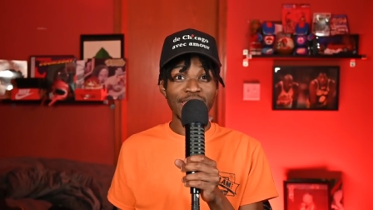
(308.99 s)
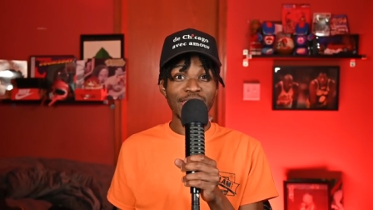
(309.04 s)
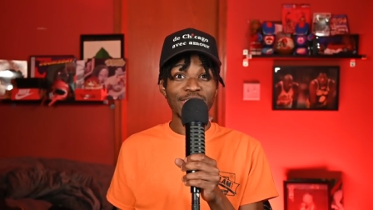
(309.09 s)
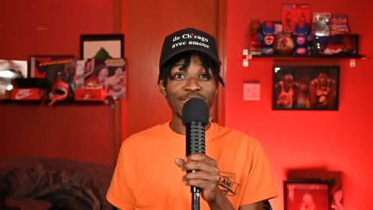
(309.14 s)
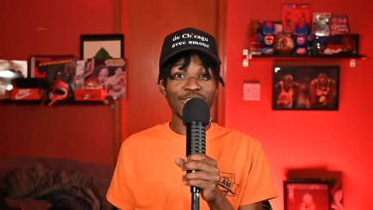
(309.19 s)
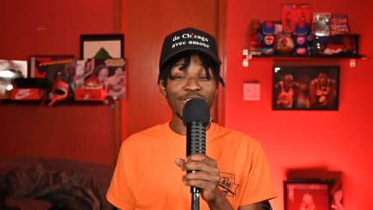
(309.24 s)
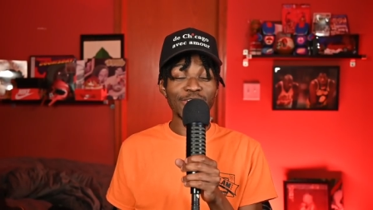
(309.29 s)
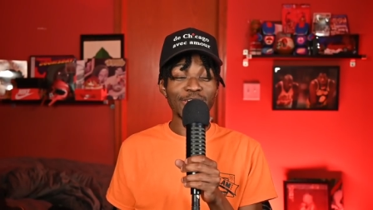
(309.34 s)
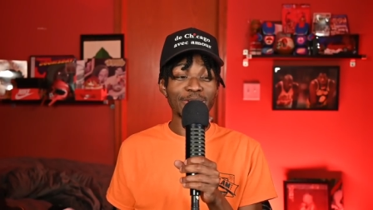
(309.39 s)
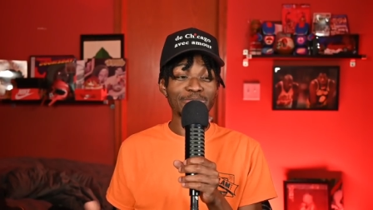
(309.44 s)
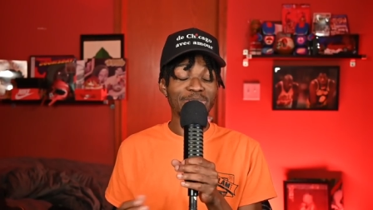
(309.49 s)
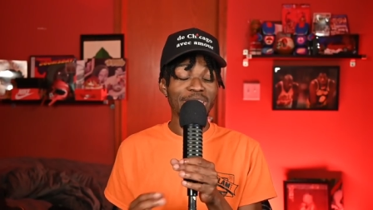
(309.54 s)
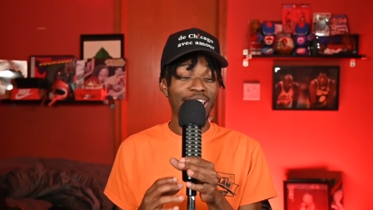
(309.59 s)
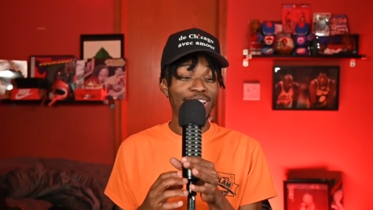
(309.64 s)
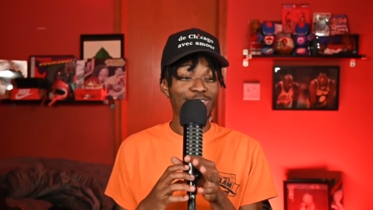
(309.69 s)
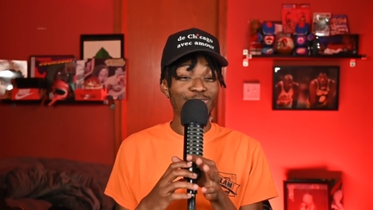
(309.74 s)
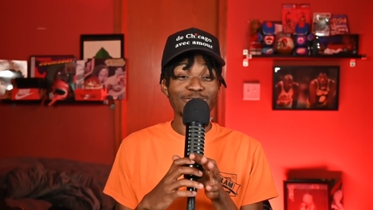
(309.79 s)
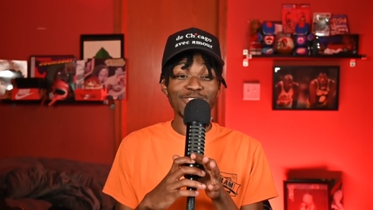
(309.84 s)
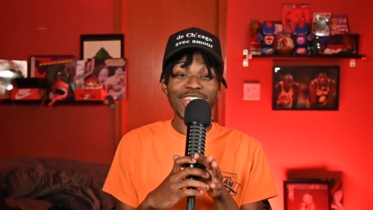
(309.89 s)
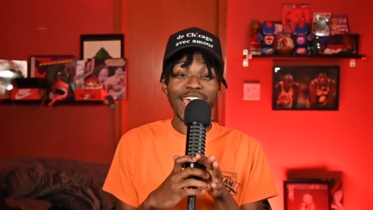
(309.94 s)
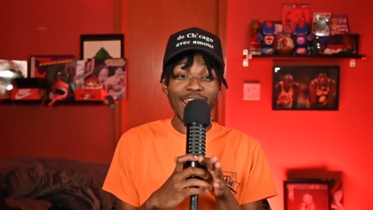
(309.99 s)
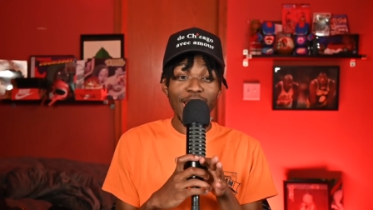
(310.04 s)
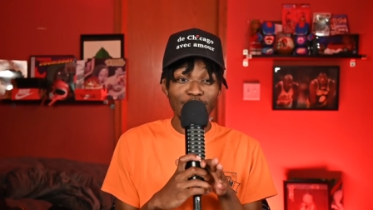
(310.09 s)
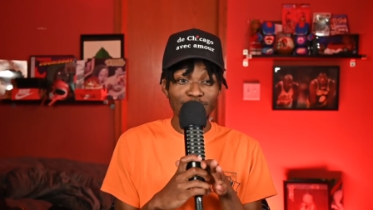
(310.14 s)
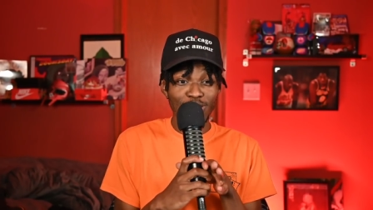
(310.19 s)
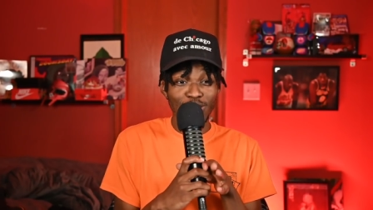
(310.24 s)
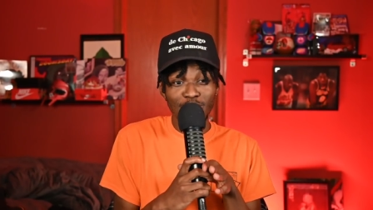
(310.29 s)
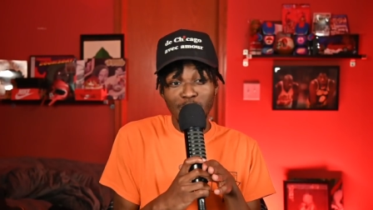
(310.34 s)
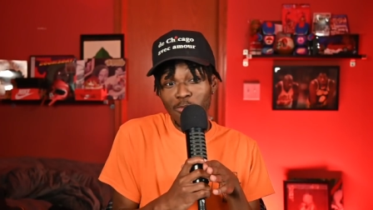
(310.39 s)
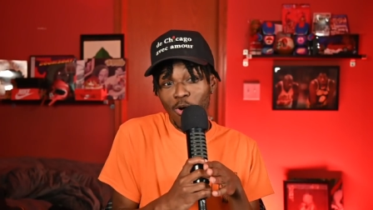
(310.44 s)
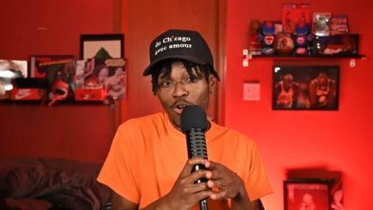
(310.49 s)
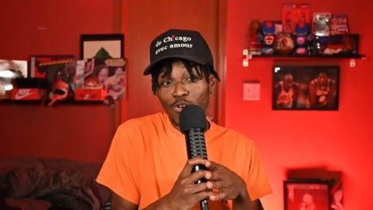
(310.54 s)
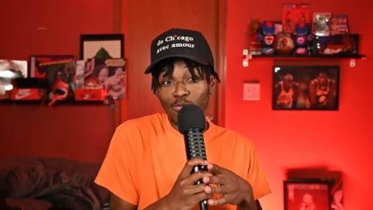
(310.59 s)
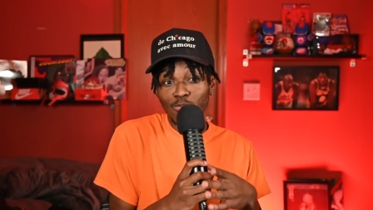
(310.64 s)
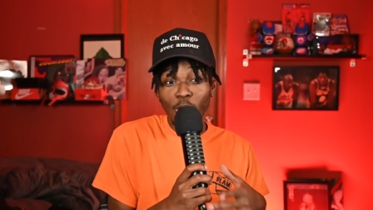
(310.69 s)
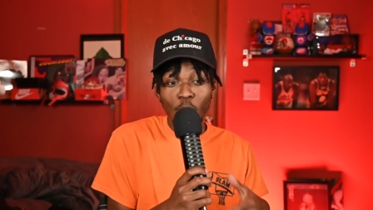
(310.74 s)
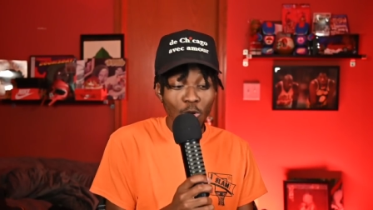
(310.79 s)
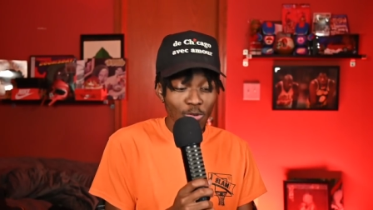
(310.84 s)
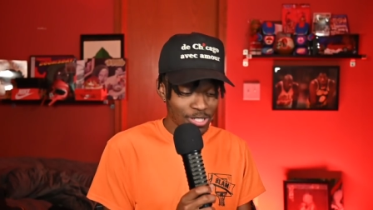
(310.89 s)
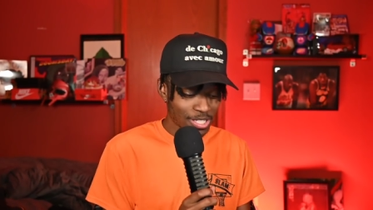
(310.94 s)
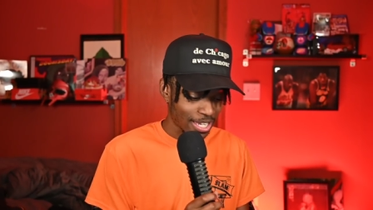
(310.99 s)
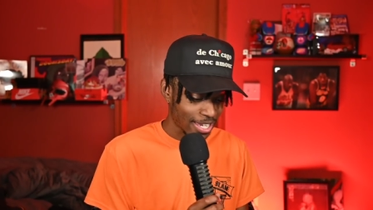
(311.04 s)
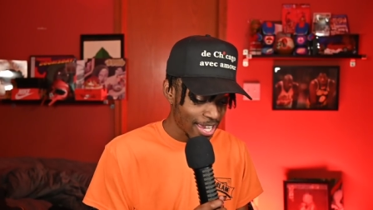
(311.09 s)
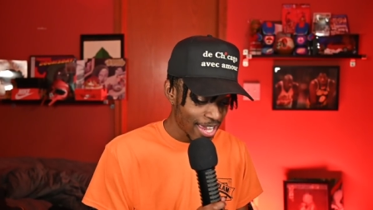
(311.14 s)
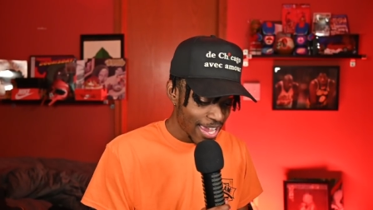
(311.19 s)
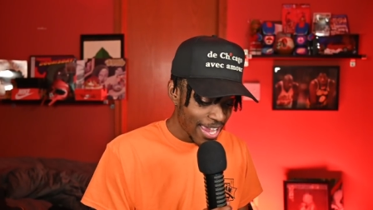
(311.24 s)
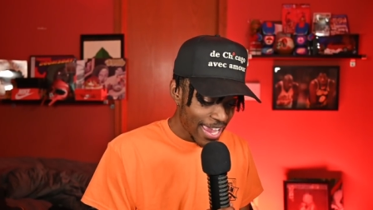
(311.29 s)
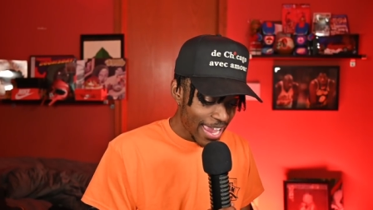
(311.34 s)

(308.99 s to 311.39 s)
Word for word: You know what I'm saying? So shout out to DeMar DeRozan.